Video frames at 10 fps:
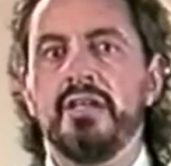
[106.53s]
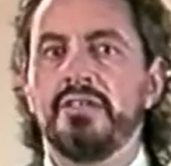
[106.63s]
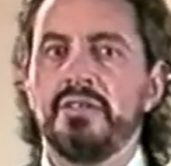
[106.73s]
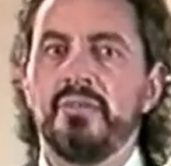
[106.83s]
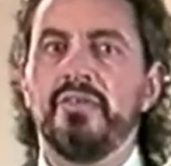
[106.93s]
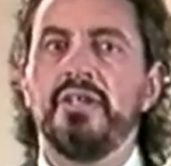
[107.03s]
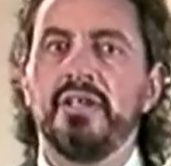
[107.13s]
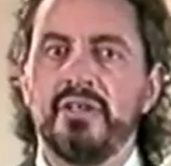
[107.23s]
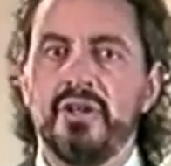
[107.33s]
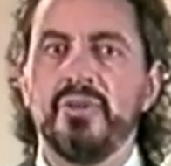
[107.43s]
some of the
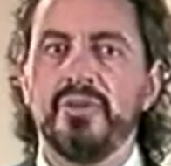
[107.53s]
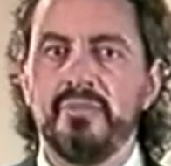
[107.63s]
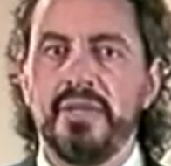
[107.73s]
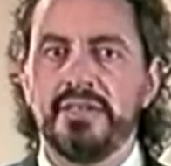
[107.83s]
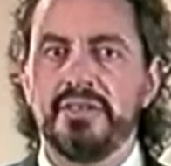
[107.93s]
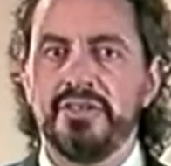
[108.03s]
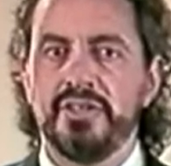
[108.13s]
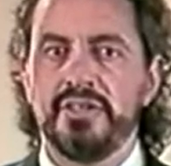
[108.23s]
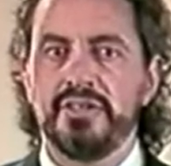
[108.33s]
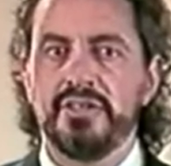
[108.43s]
encoded
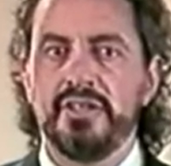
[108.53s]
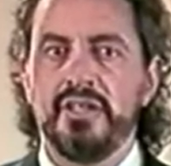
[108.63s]
messages